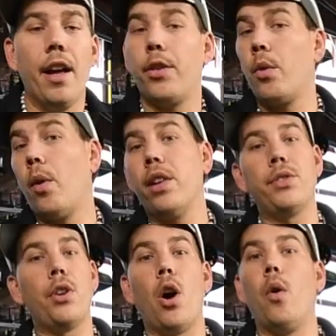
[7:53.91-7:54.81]
there was
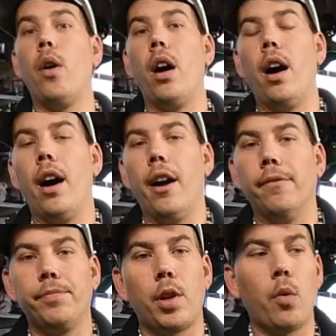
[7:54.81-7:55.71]
no
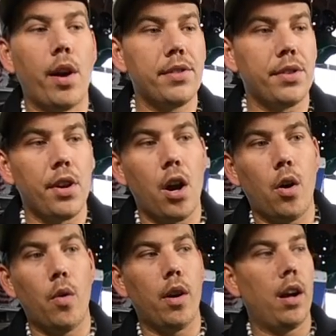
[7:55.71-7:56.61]

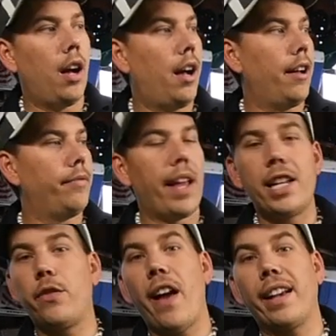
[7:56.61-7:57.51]

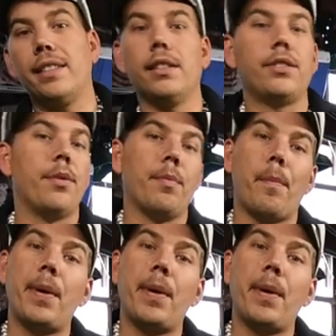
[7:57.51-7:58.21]
HVAC system,